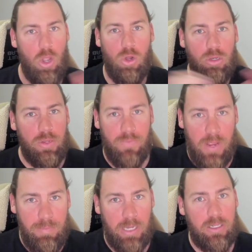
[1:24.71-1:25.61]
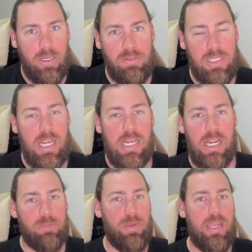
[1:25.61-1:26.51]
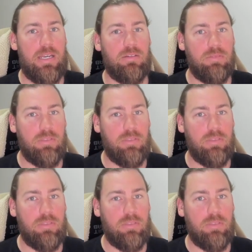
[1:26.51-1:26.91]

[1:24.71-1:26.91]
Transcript: All of the feedback that I've seen has been